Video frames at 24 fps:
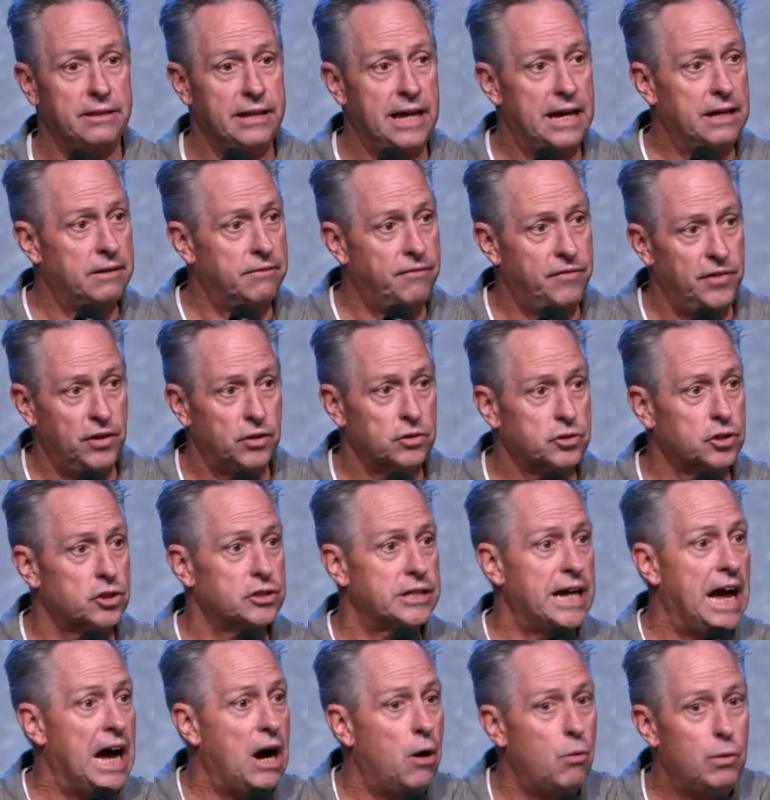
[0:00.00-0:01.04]
that filters
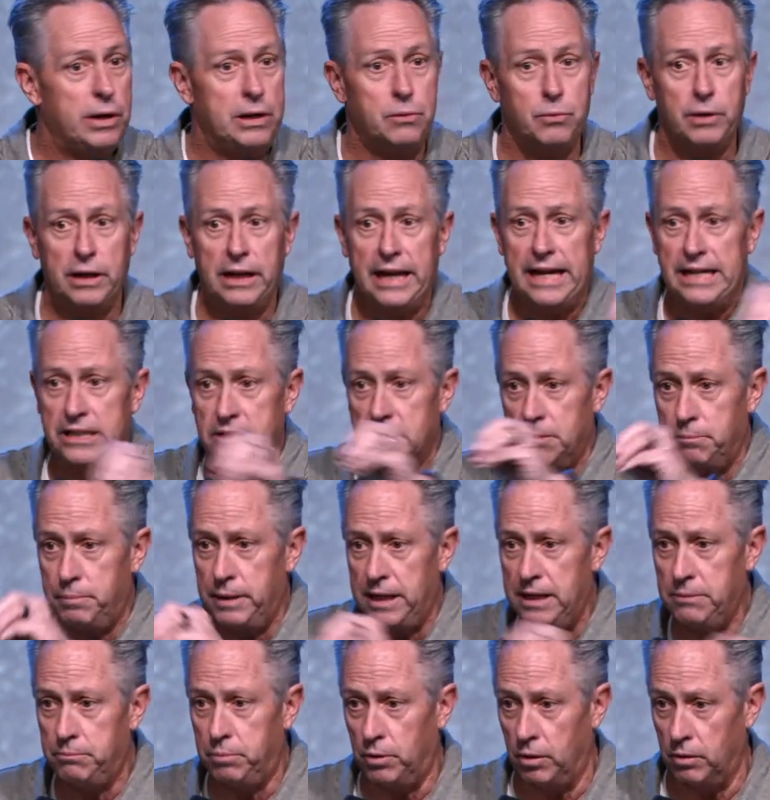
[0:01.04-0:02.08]
how we relate to
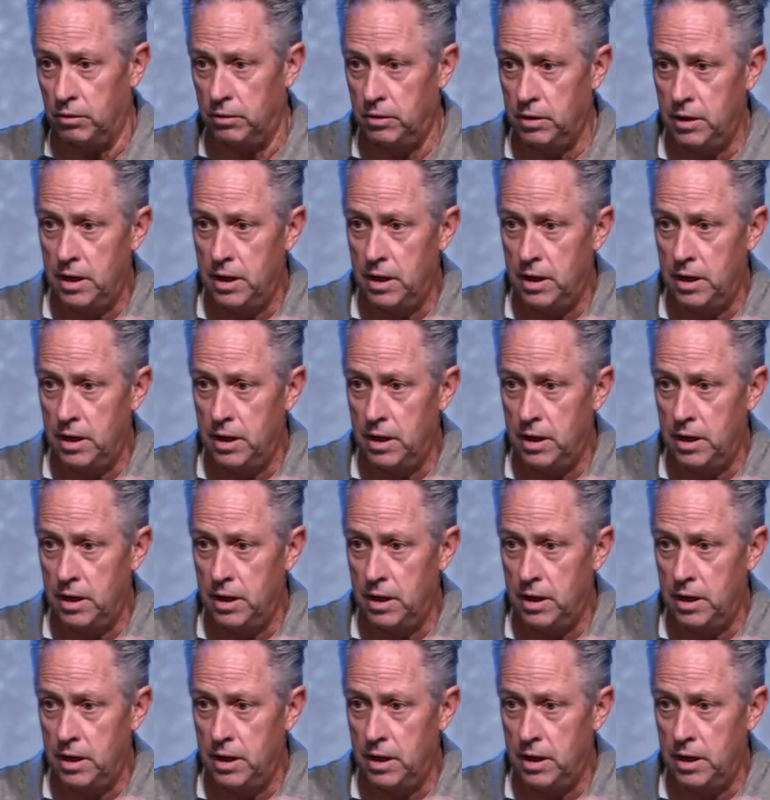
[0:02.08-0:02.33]
people,